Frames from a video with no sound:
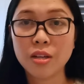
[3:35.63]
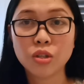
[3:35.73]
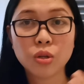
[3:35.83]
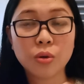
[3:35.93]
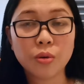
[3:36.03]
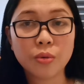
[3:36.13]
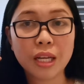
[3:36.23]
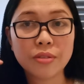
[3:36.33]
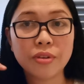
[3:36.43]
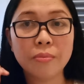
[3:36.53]
So
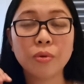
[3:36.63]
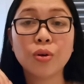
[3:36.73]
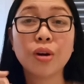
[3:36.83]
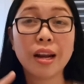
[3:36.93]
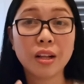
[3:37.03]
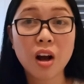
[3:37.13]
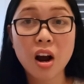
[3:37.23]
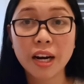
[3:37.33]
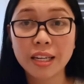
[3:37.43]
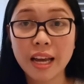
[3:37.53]
that's from credit
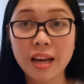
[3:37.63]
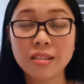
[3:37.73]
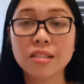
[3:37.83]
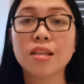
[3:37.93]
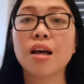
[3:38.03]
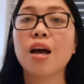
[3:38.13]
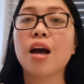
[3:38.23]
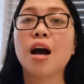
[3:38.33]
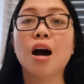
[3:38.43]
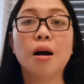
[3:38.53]
card debts,
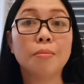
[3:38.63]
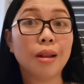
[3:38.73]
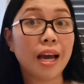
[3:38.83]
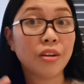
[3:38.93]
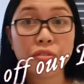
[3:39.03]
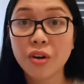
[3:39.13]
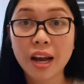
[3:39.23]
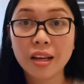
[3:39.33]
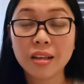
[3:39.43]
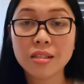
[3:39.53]
line of
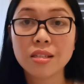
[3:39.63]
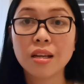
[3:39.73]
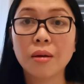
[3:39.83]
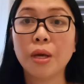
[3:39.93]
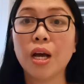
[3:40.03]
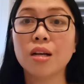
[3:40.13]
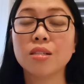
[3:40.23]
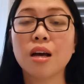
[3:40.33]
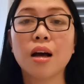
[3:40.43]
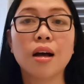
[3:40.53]
credits,
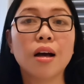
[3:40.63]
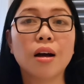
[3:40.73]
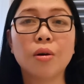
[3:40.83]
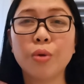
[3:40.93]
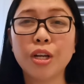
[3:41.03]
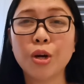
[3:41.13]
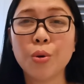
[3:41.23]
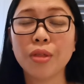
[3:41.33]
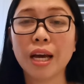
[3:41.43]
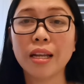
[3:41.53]
because we
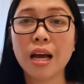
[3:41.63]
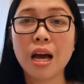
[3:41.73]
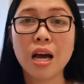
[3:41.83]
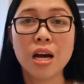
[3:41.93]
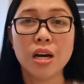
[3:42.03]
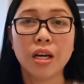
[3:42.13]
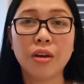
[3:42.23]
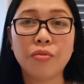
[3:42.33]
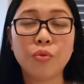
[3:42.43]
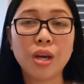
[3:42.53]
know that
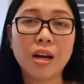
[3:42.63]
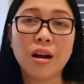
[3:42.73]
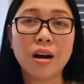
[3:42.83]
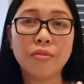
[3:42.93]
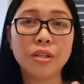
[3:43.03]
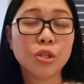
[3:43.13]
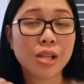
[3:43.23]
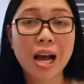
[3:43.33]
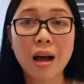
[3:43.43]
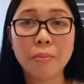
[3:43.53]
if we have
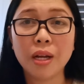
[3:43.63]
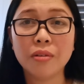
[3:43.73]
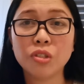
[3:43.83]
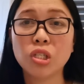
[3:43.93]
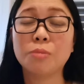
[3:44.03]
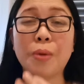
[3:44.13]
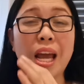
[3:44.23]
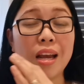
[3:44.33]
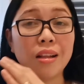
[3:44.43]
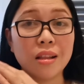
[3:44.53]
into the habit of just
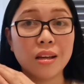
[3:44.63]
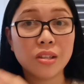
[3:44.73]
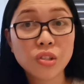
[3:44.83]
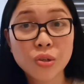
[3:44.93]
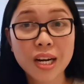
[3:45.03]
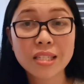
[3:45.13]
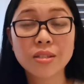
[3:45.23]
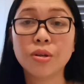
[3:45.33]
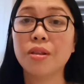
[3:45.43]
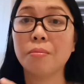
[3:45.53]
paying the
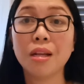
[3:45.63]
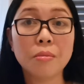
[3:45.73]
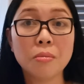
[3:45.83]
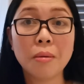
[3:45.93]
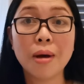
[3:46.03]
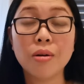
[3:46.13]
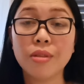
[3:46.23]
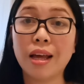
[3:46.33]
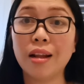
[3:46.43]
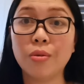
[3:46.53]
interest or the minimum
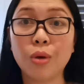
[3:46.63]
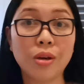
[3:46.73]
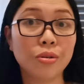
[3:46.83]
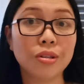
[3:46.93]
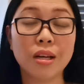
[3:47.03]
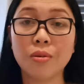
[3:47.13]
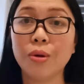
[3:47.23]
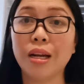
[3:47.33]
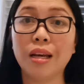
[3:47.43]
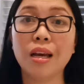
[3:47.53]
amount, then we could not
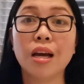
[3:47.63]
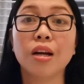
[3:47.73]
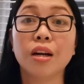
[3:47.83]
really